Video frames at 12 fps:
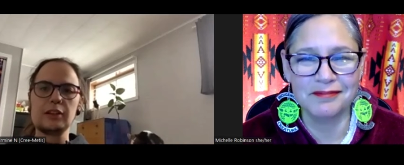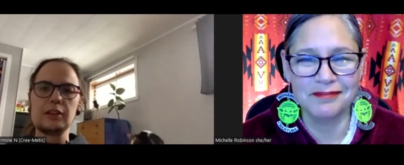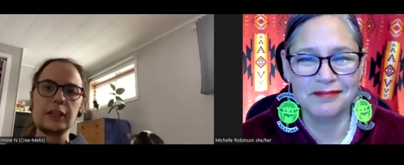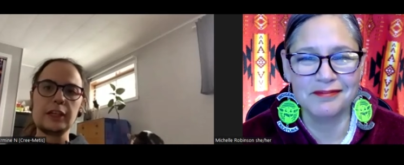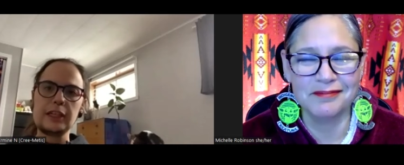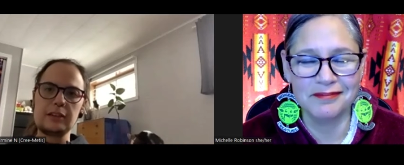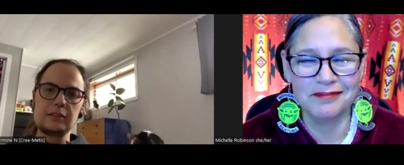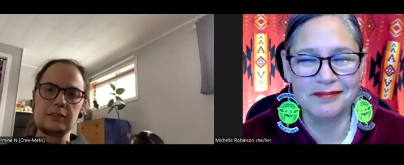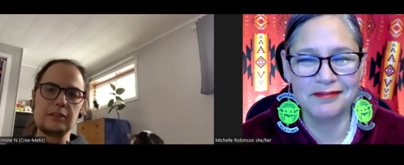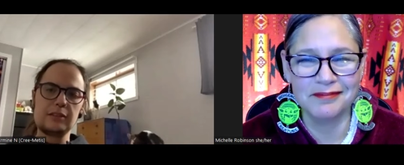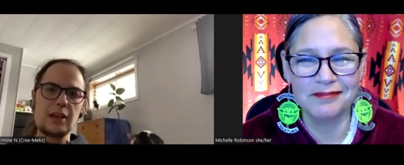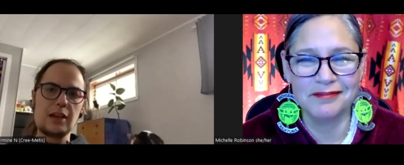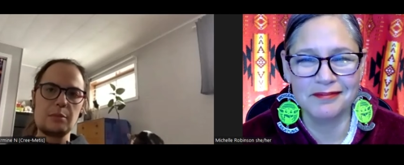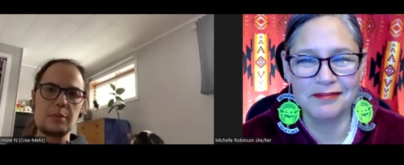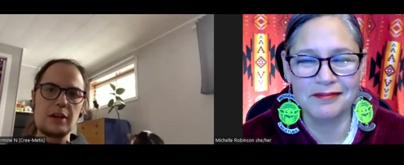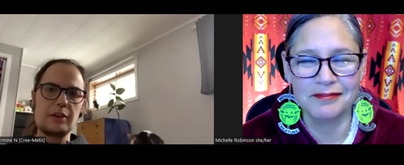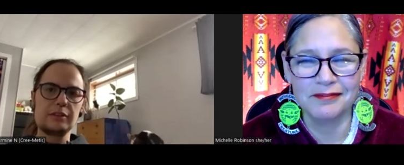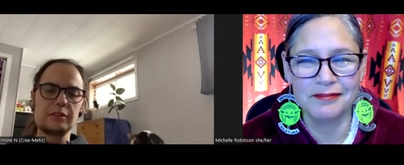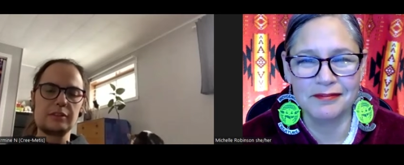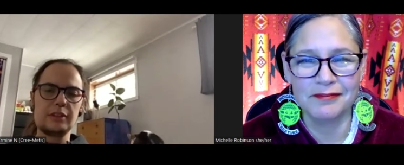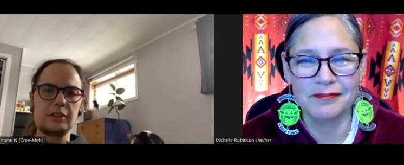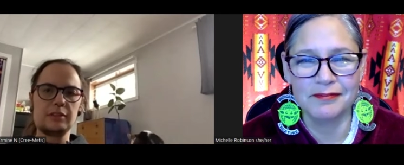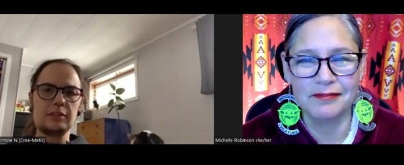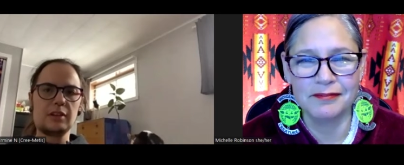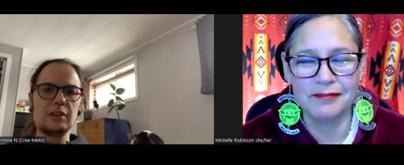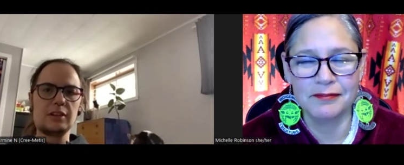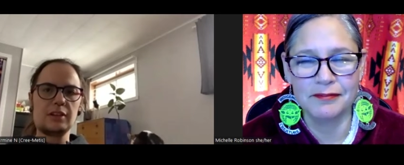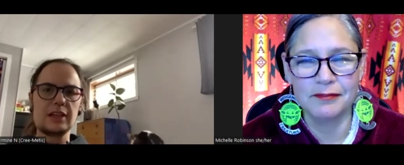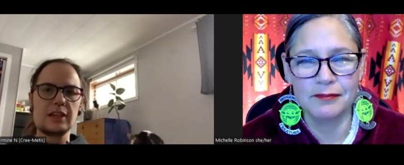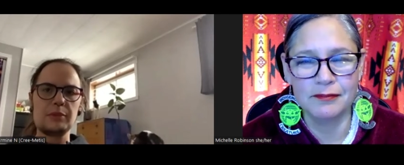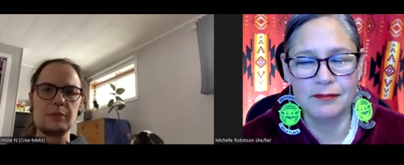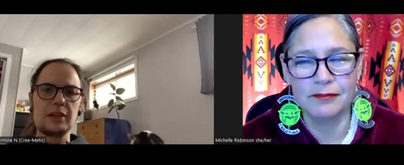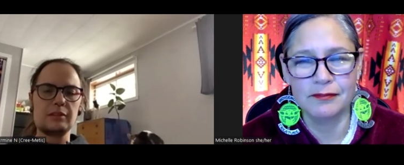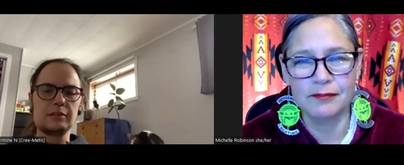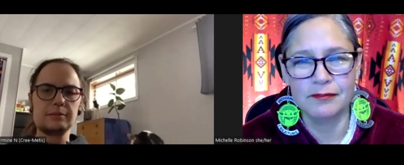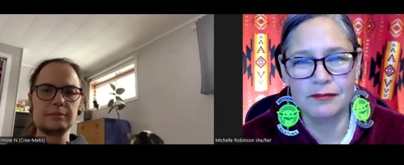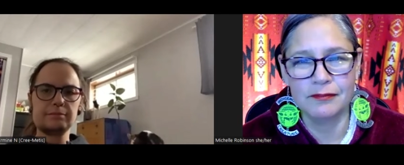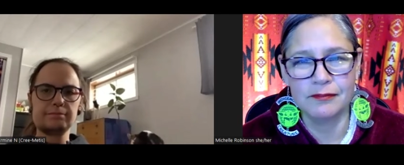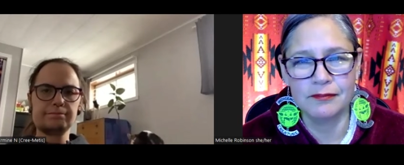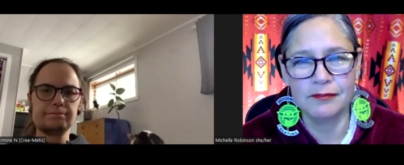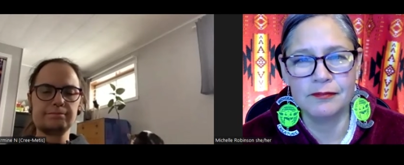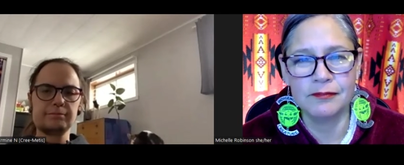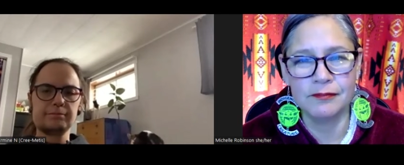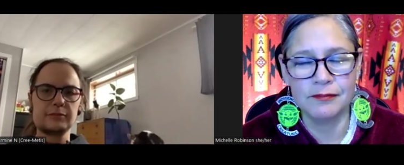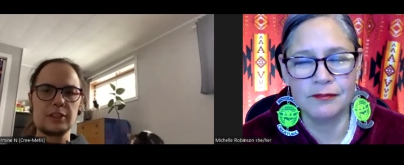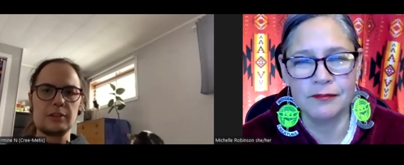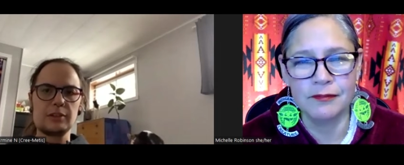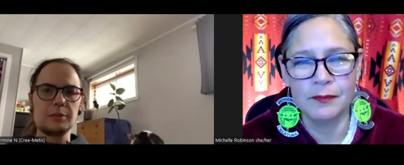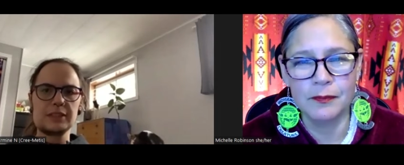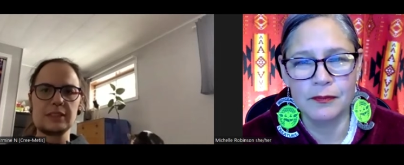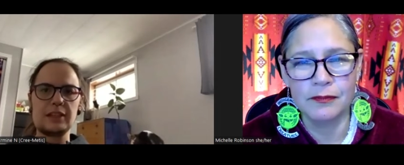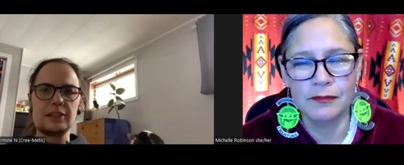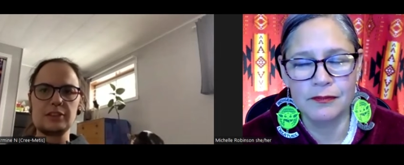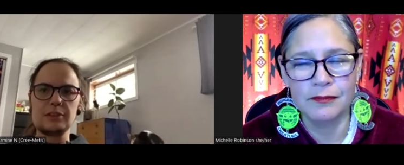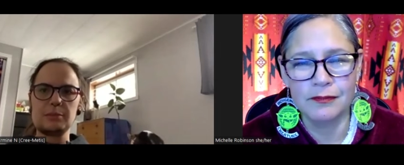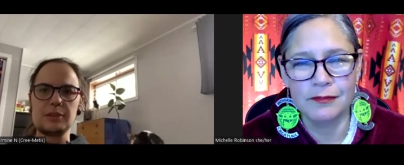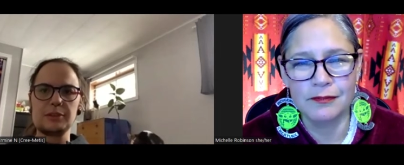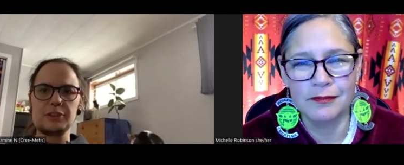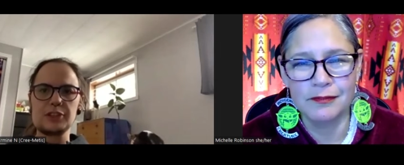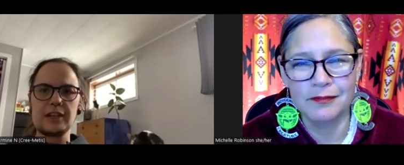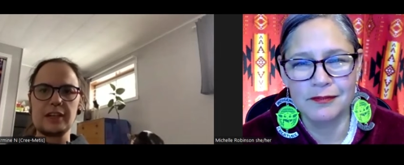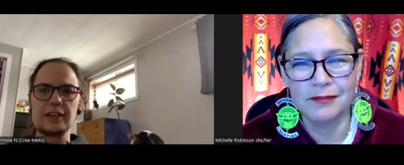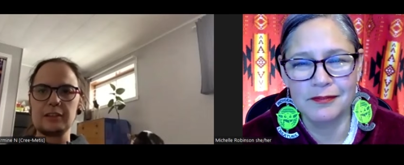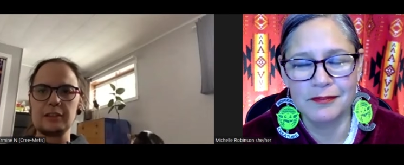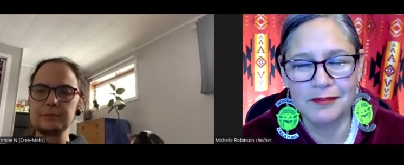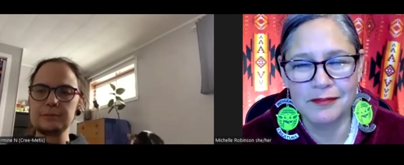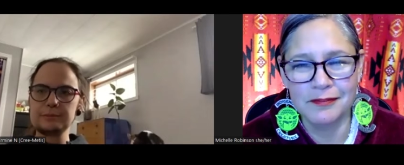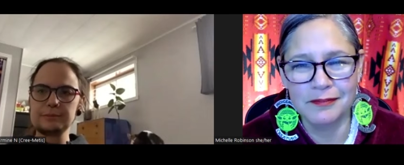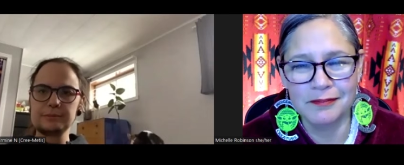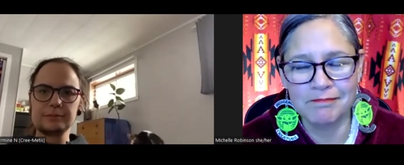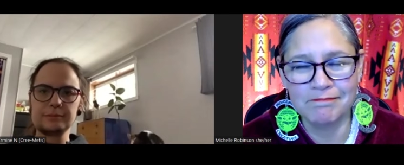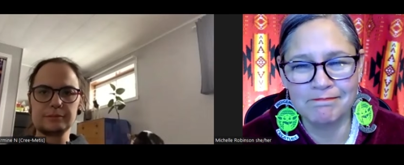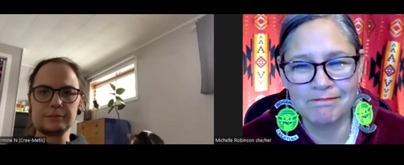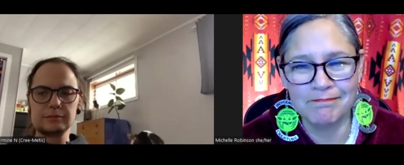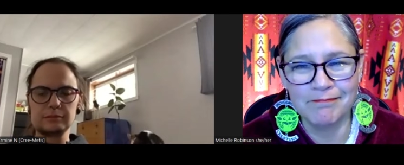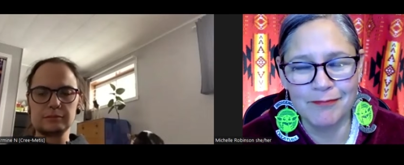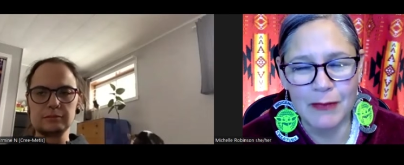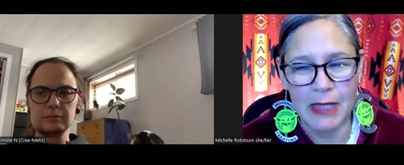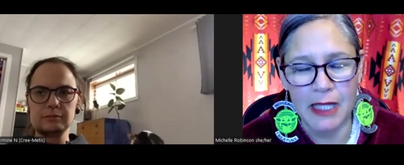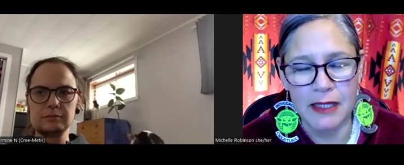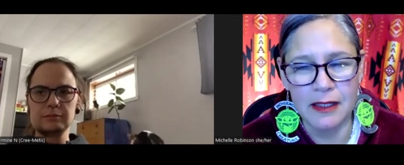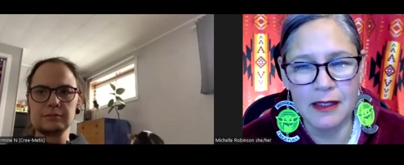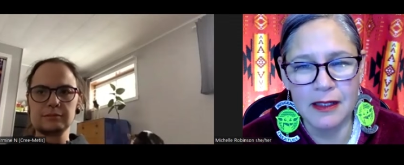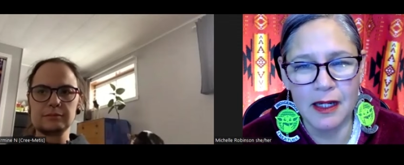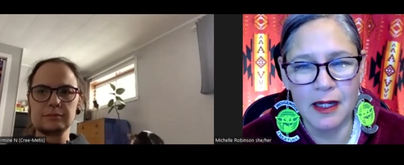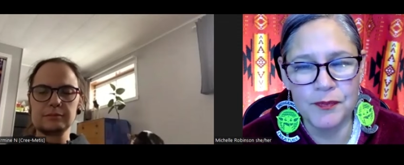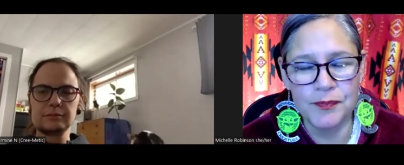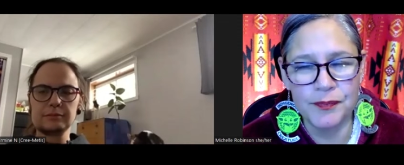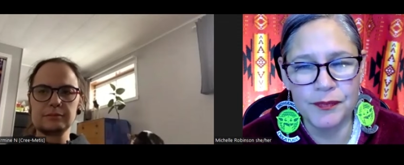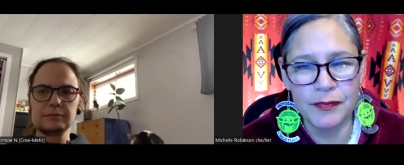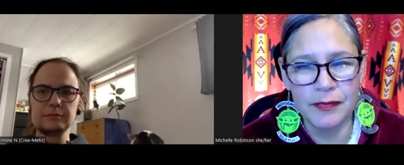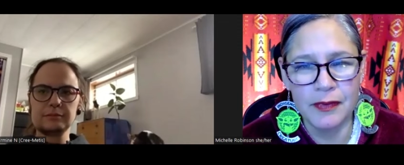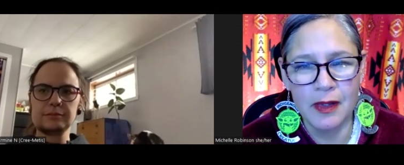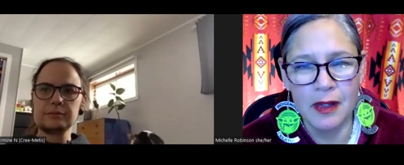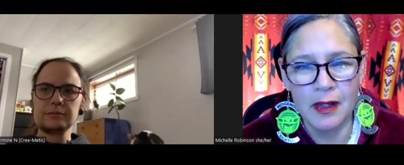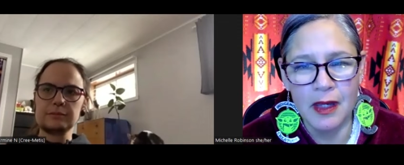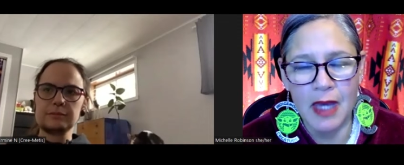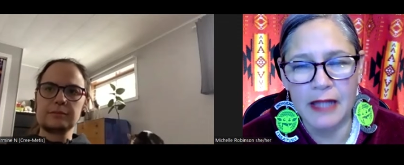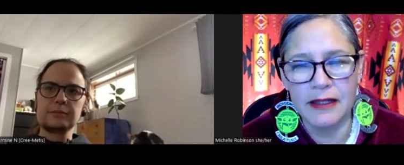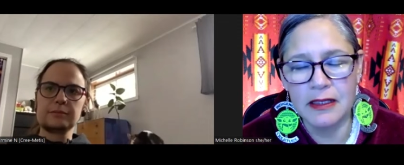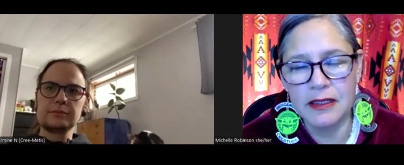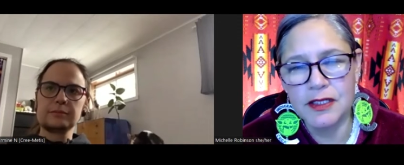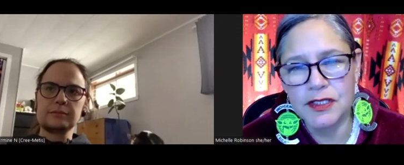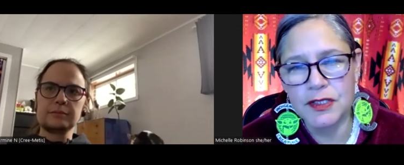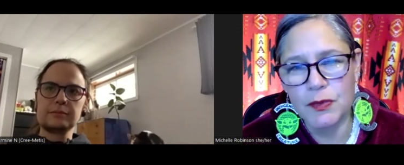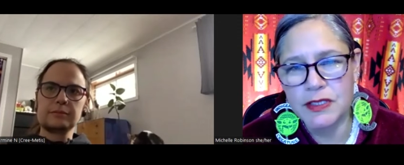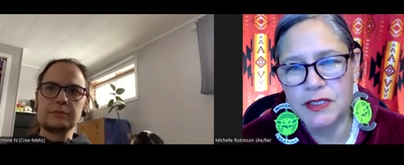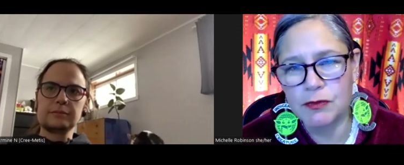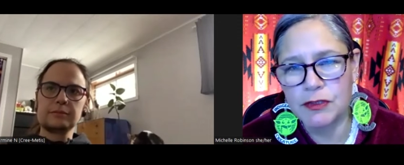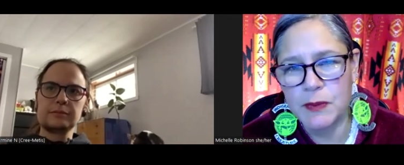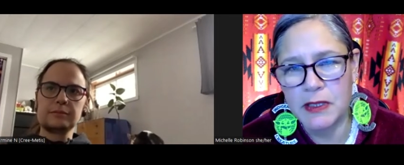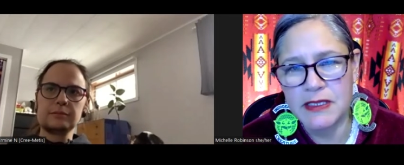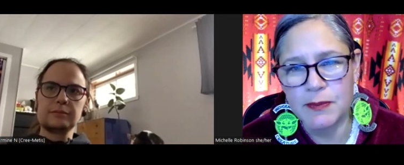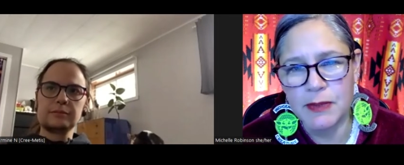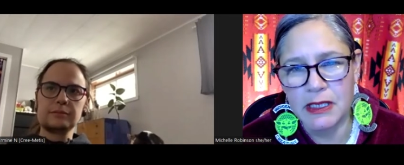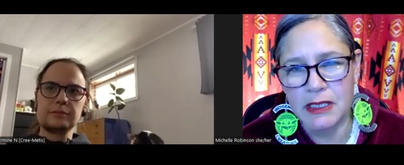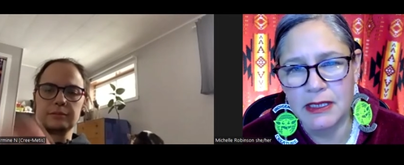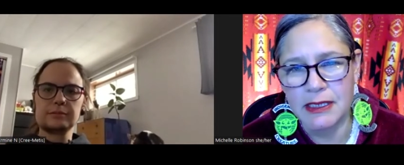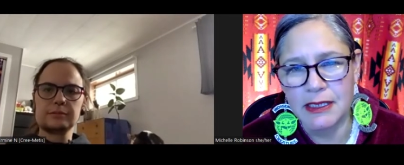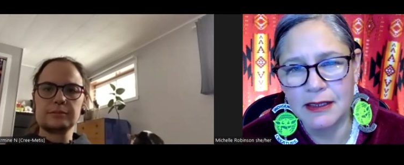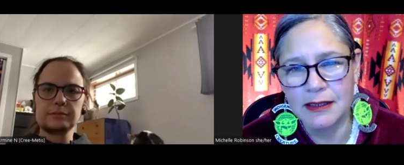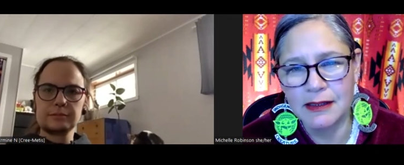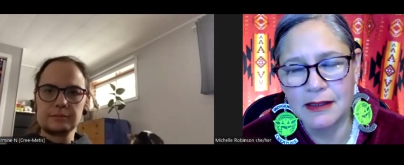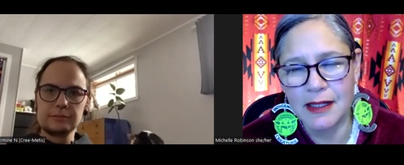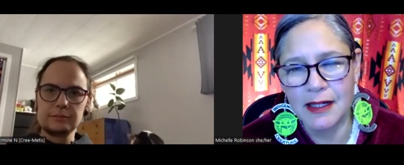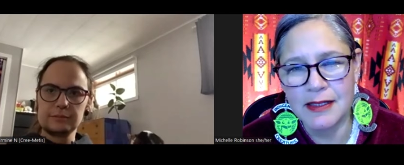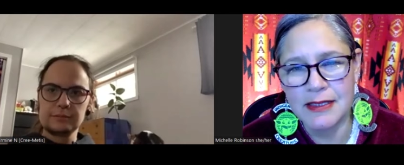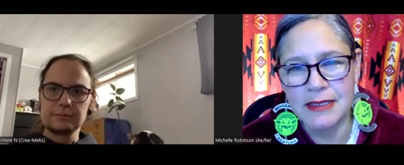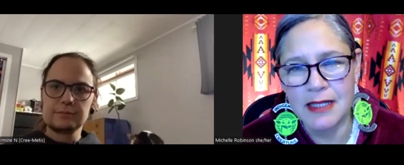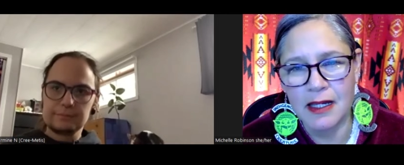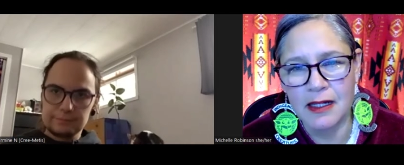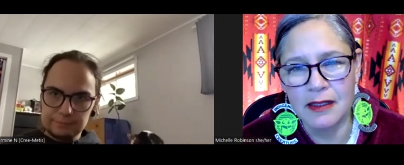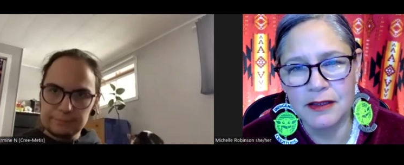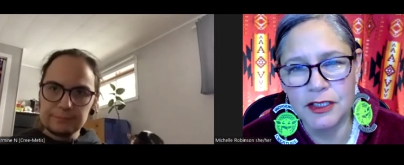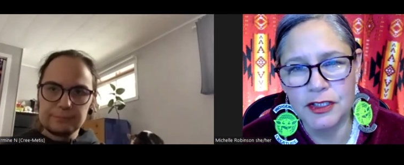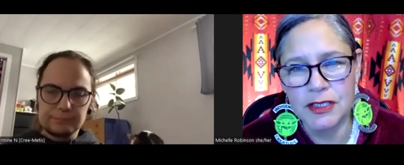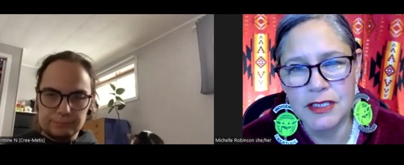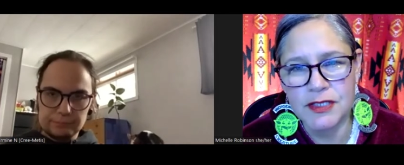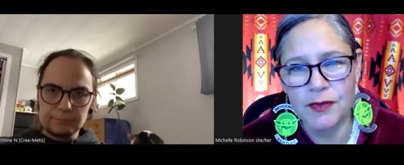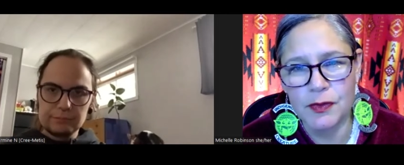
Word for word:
Speaker 1: and learning about for a long time now. Mm-hmm. So I'm excited to be able to share it.
Speaker 2: Mm. I think um, I think there's always a responsibility as uh, Indigenous